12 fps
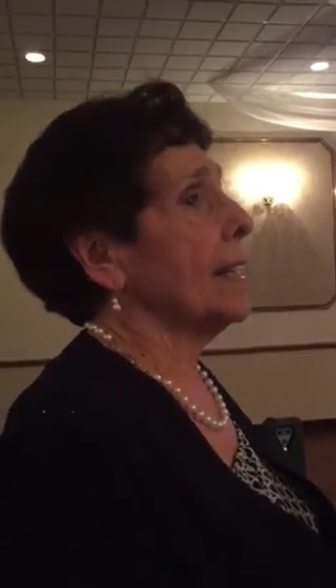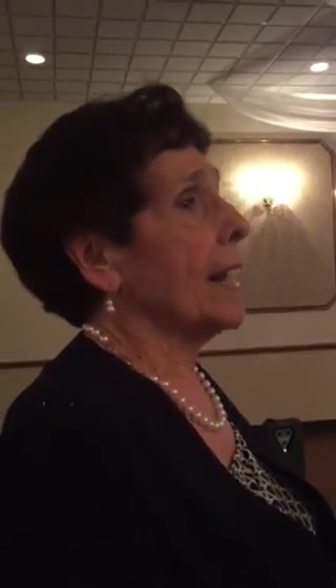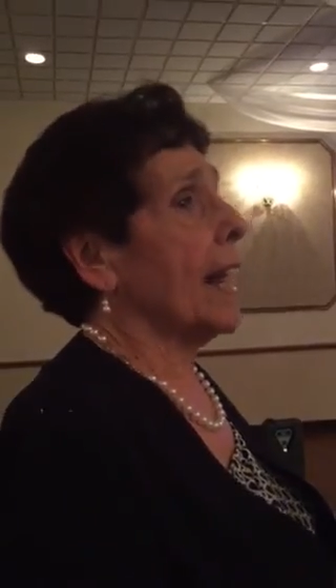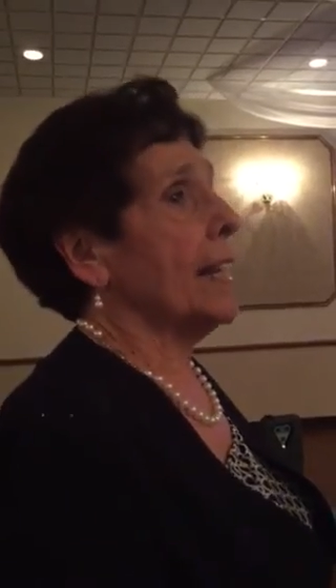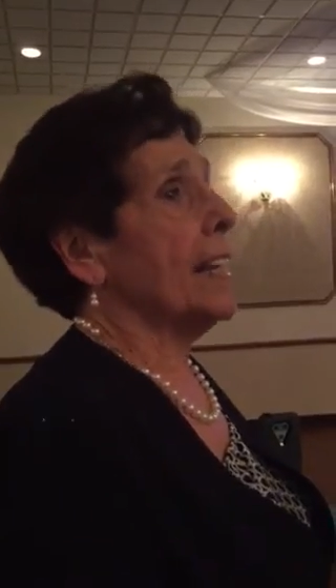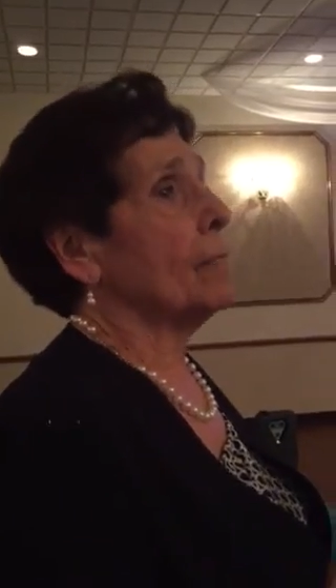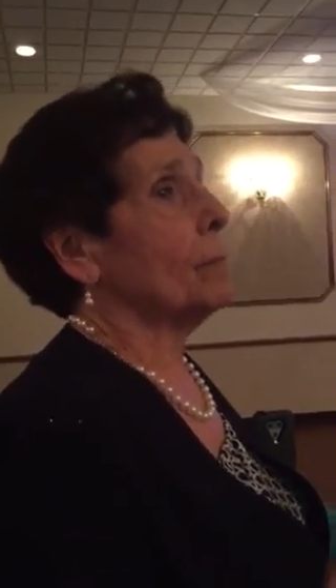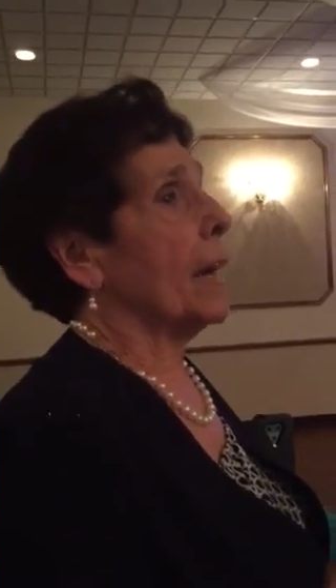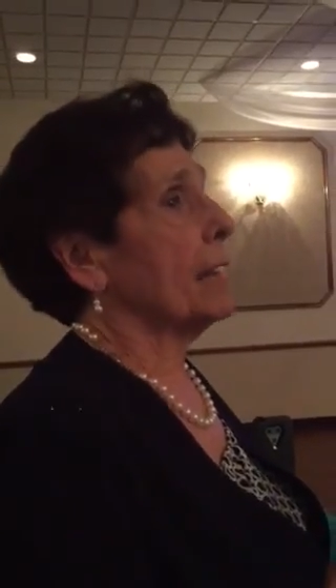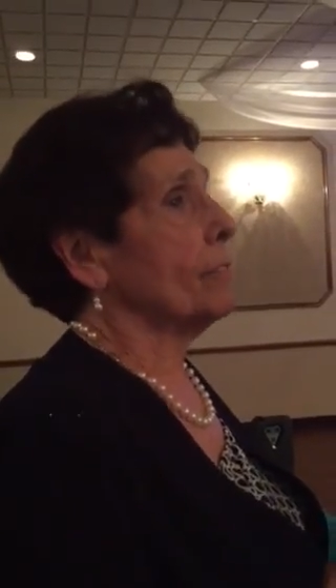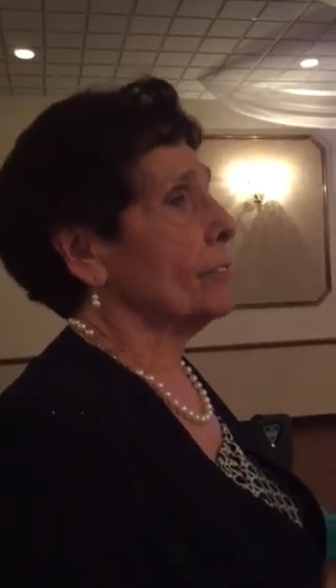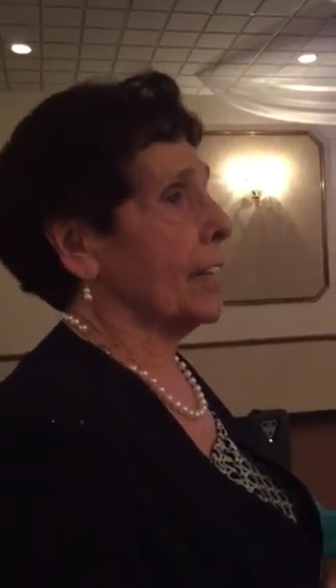and I have
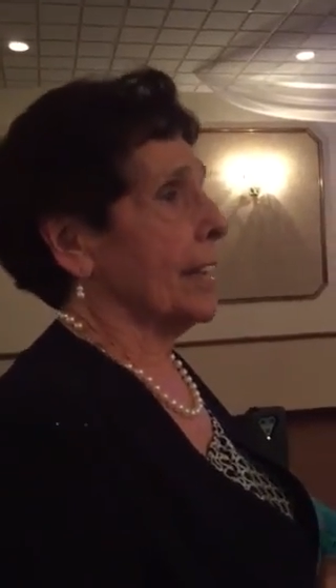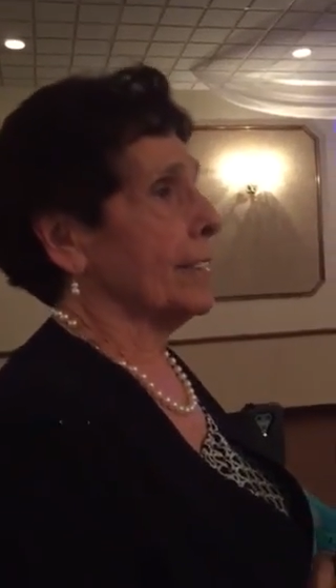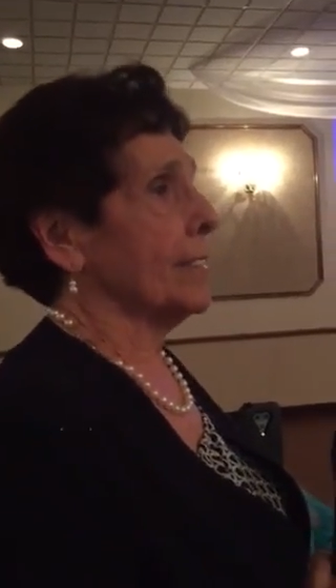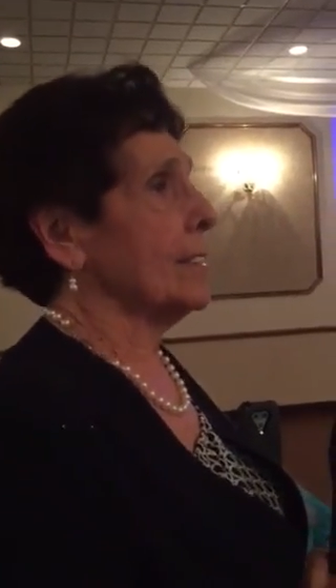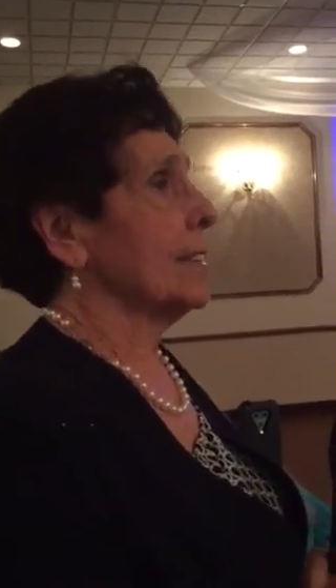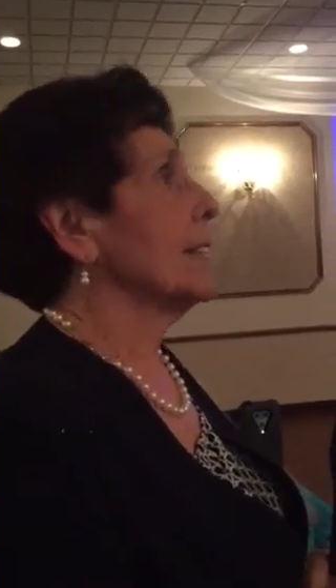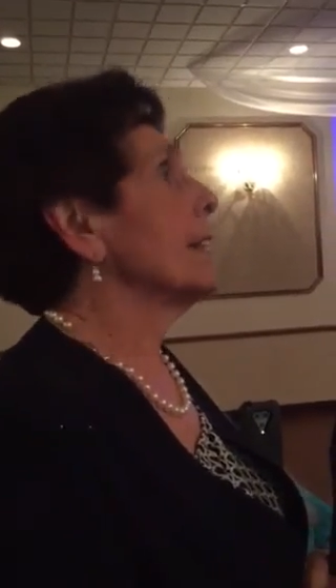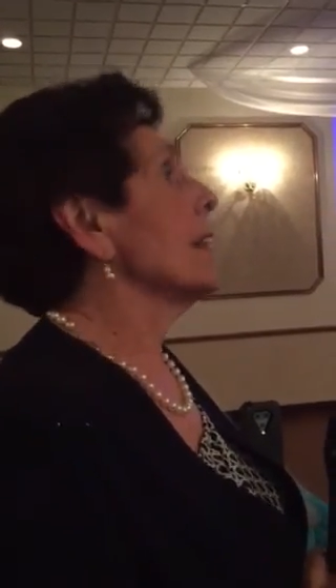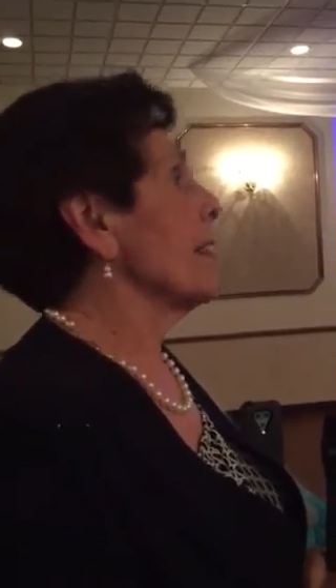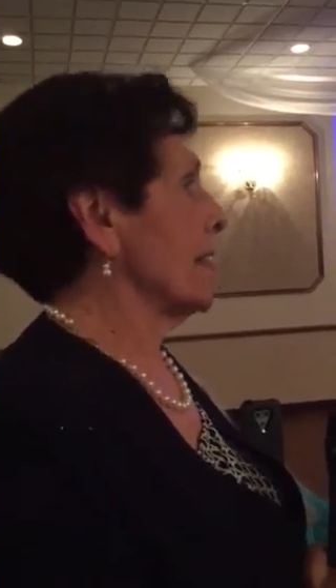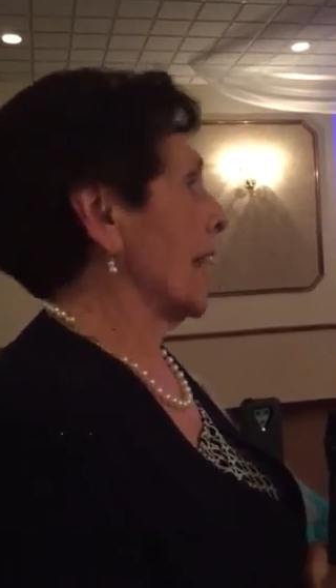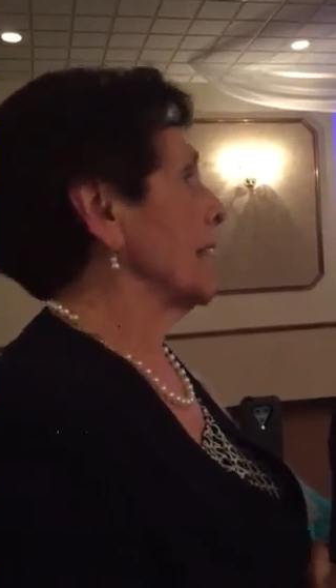my friends.
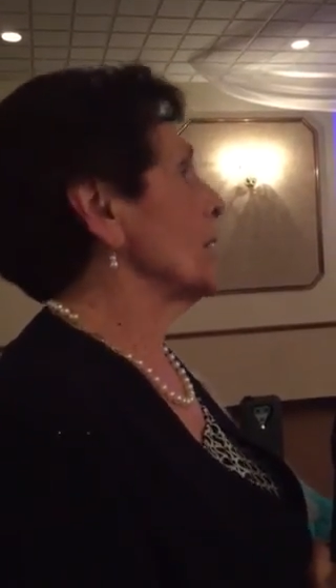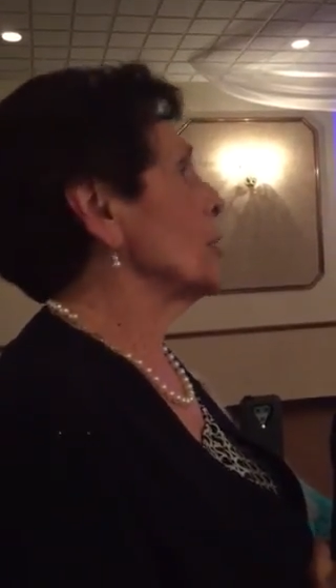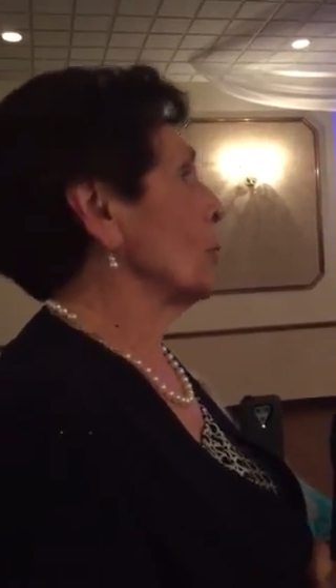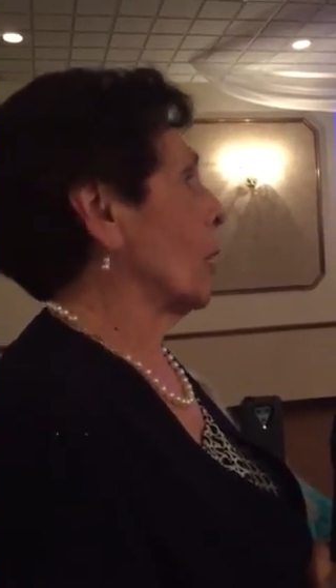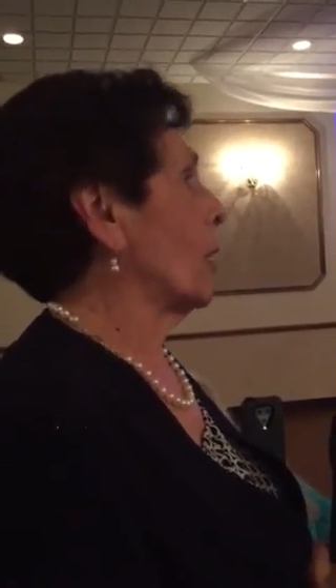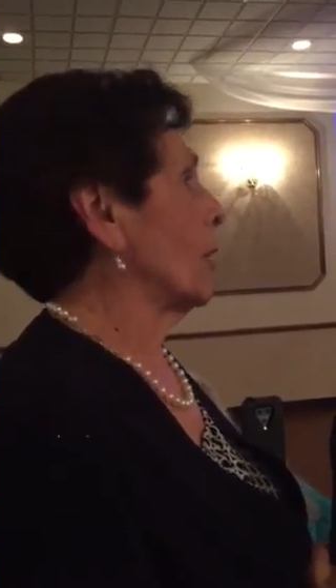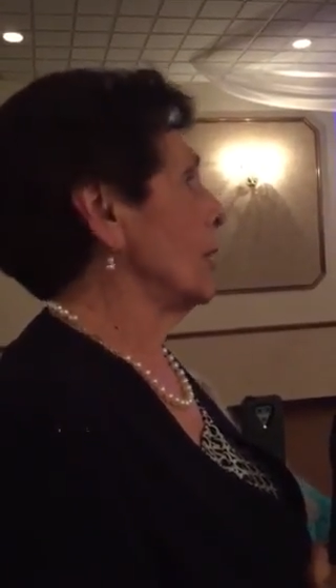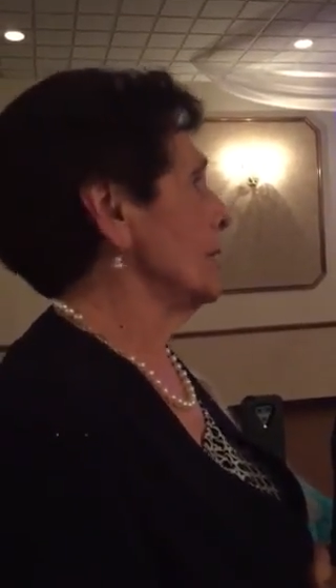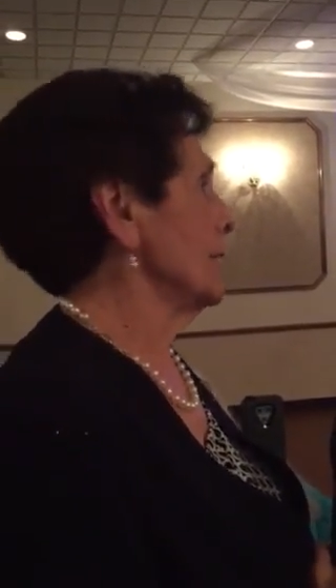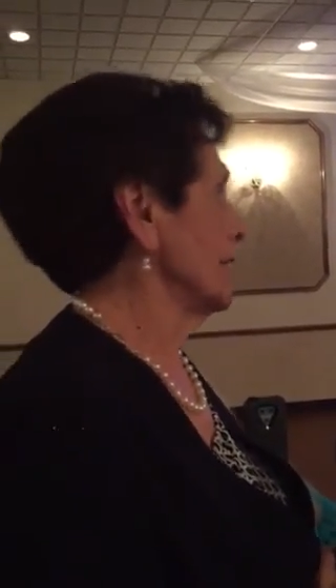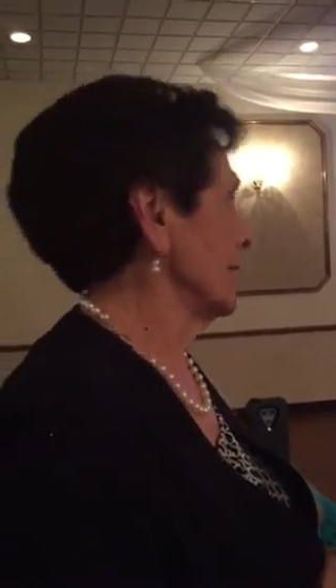Thank you all.